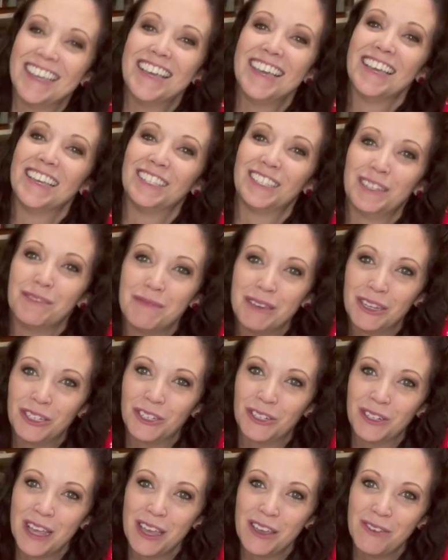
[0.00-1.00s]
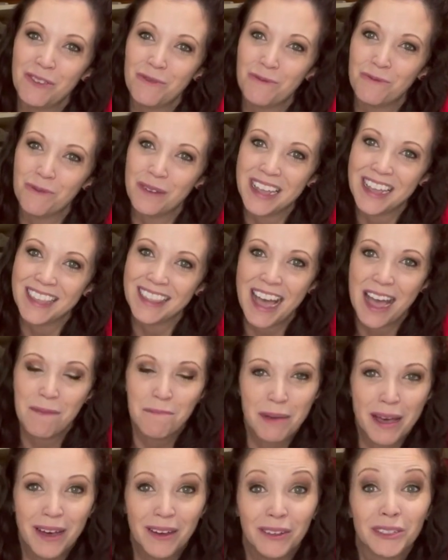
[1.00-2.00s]
is to make sure that you ring that
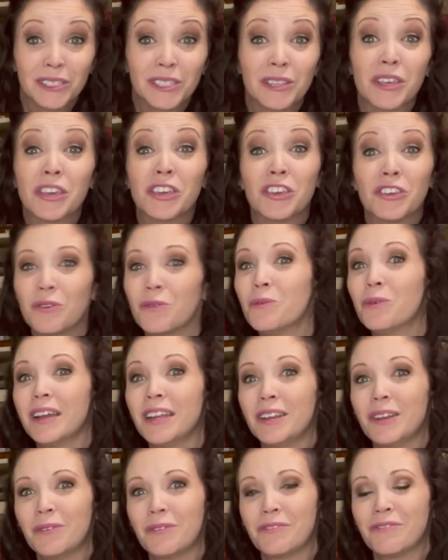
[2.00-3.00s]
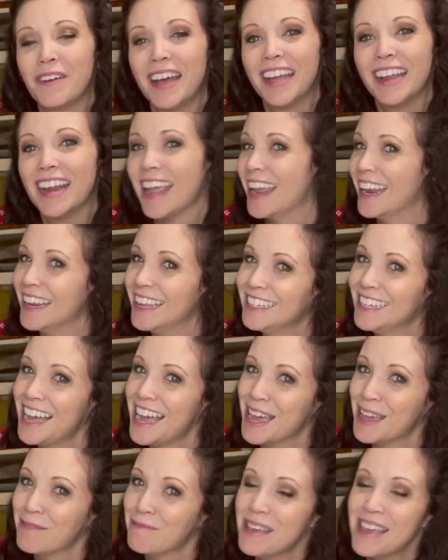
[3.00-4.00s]
bell so that you will get notified
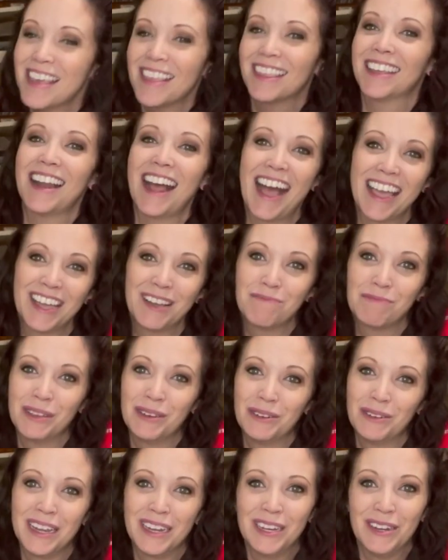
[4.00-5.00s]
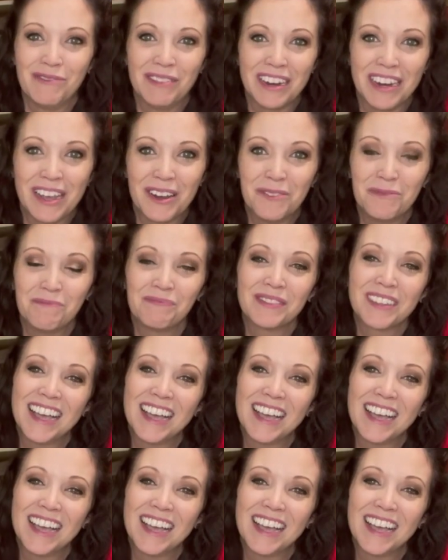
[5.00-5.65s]
anytime that I upload a new video.